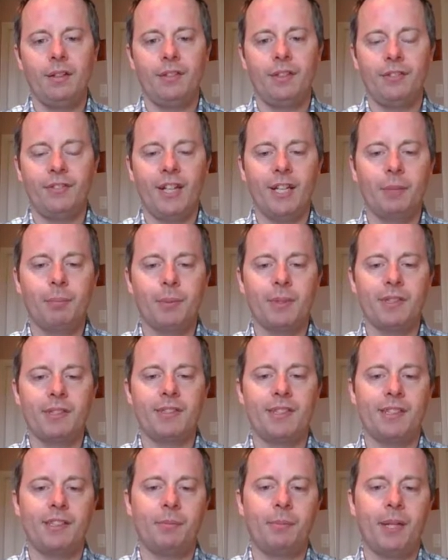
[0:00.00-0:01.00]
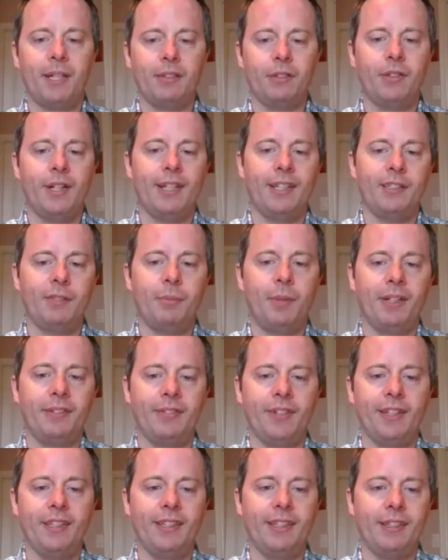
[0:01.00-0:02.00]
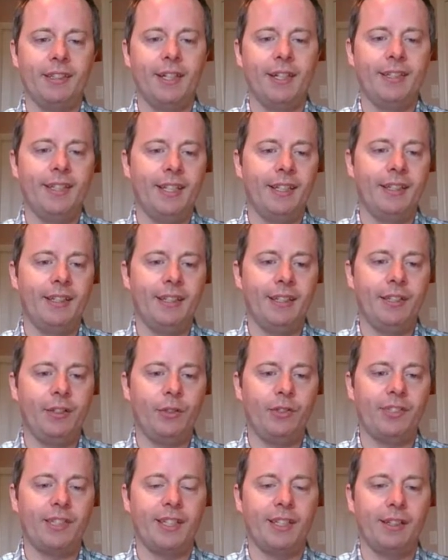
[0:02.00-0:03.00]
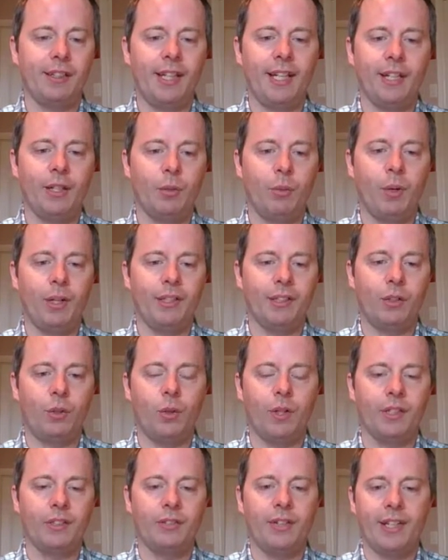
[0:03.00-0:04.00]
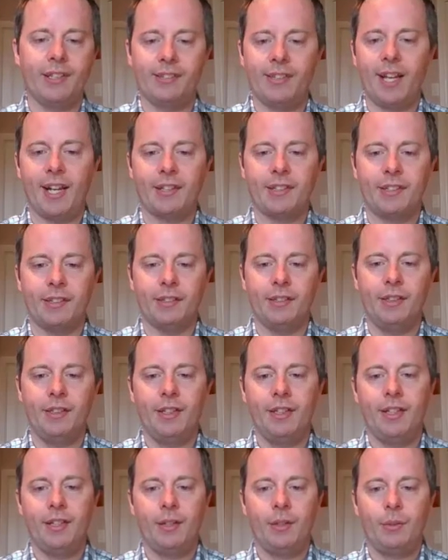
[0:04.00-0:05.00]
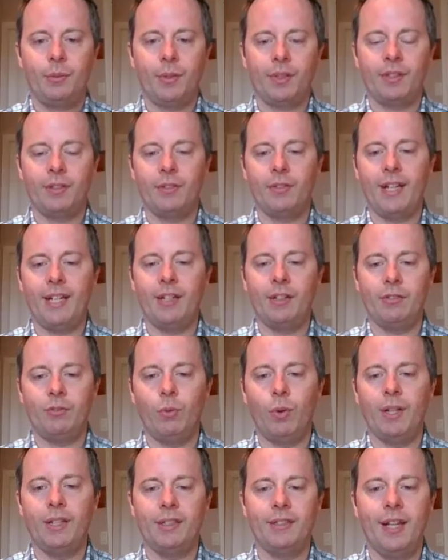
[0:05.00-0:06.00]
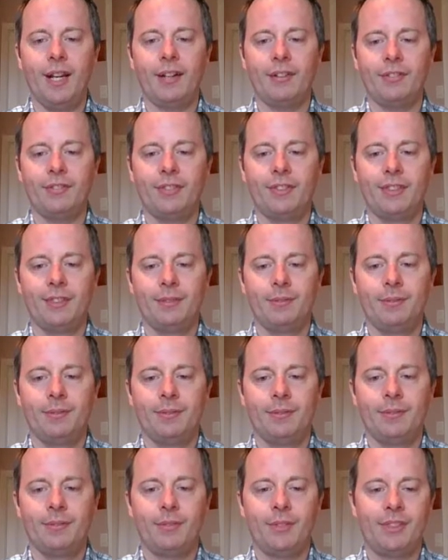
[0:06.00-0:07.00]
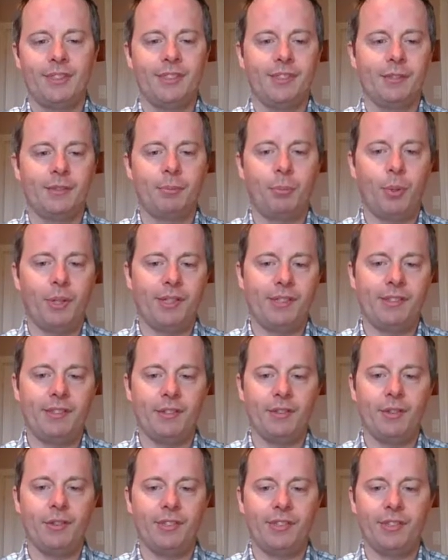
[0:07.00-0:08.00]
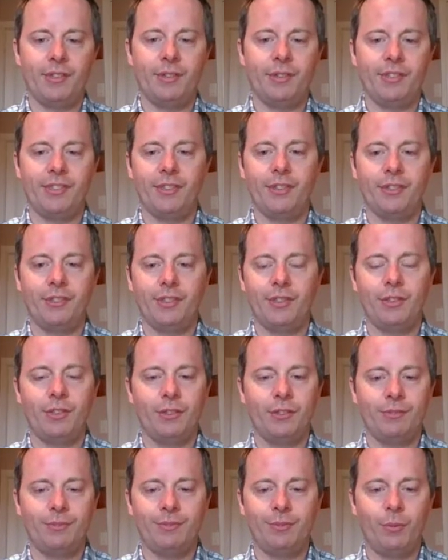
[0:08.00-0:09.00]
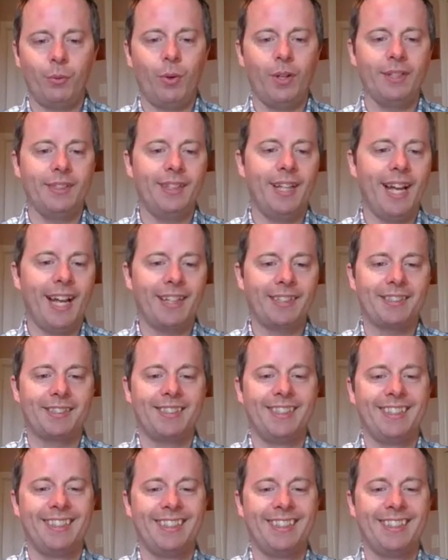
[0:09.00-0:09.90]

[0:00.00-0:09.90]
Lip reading: Developers can spend credits by funding an identity using a layer 1 core transaction with a rate of 1 duff, which is 0.00001 dash,